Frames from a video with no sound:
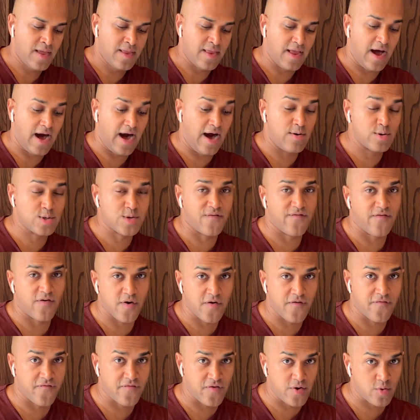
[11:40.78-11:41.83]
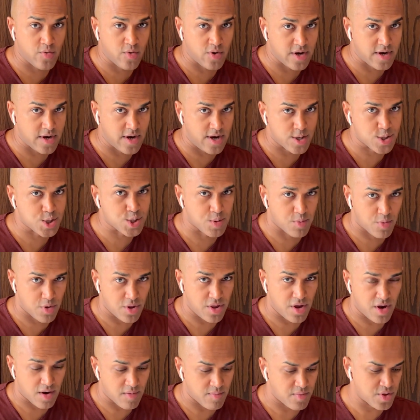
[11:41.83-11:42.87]
Now, I was a very frequent customer
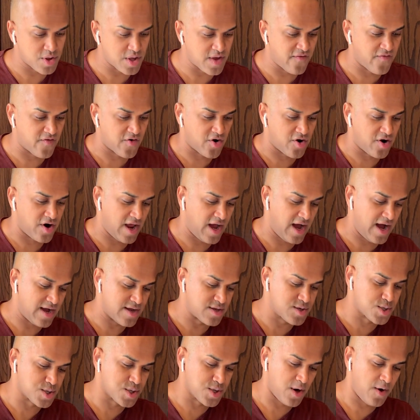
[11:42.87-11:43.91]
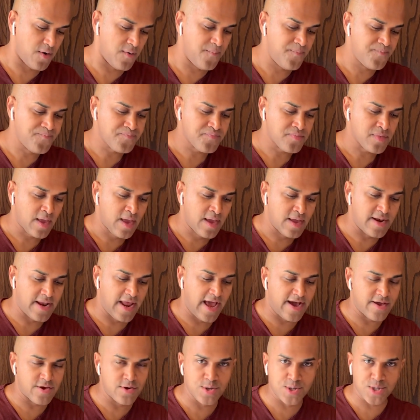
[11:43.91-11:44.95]
there, believe it or not. So
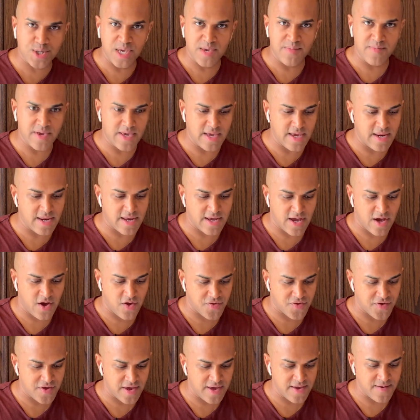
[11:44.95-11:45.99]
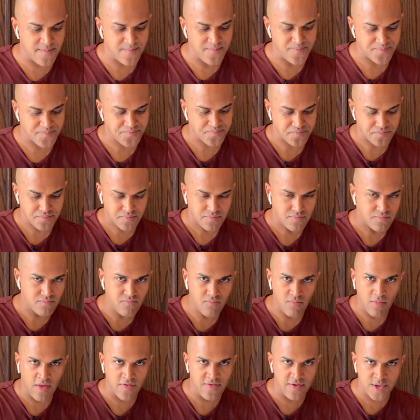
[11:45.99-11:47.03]
now you see me eating healthy,
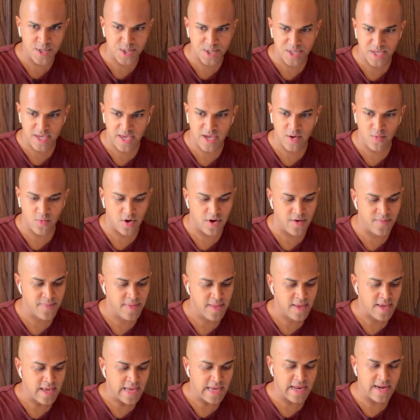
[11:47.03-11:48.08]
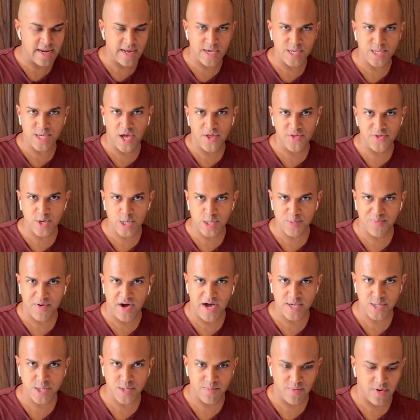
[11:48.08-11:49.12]
this thing, well, eating as healthy as
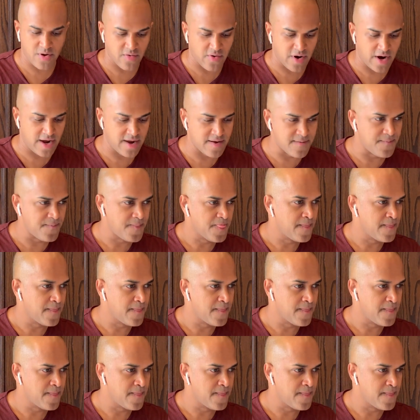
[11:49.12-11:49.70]
possible, right?